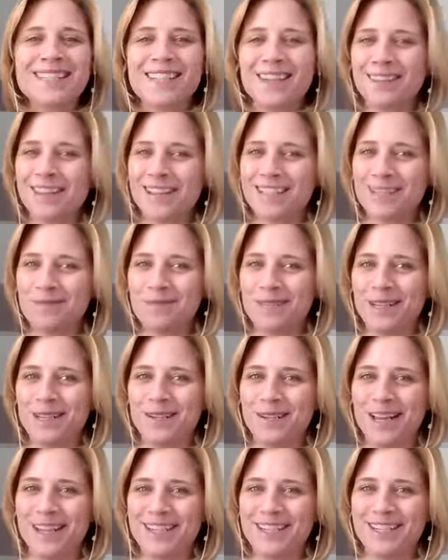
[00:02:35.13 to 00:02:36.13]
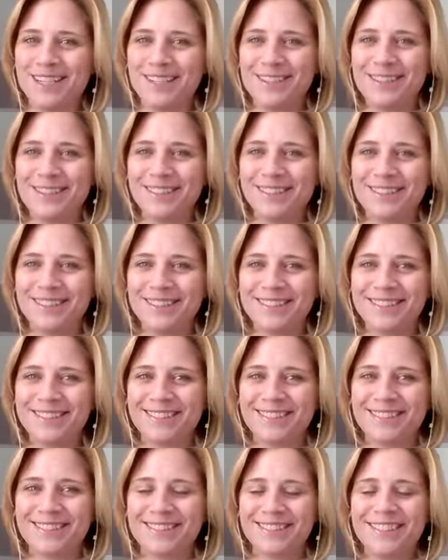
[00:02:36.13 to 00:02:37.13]
Sound like something you'd like to do? All
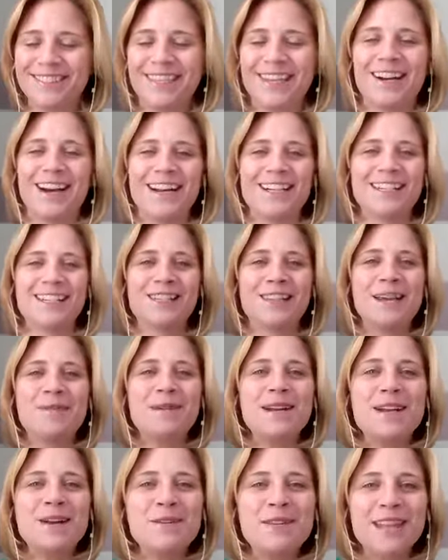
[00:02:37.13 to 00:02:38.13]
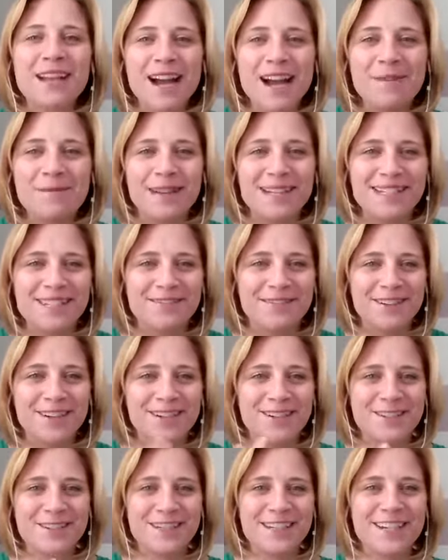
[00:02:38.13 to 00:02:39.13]
right, so let me know in the comments if you're
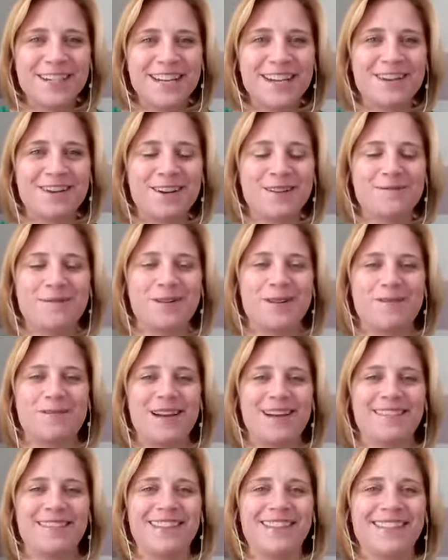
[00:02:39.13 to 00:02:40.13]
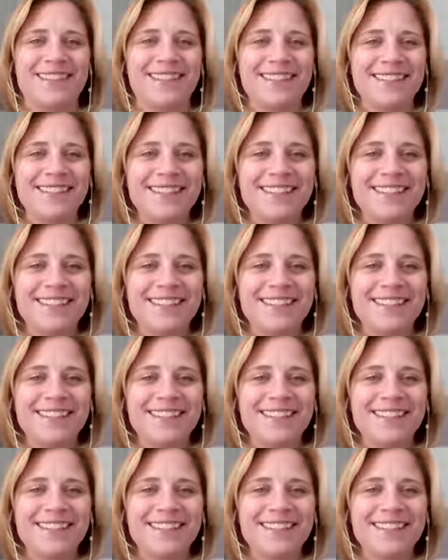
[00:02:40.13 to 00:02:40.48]
interested in hearing more about this.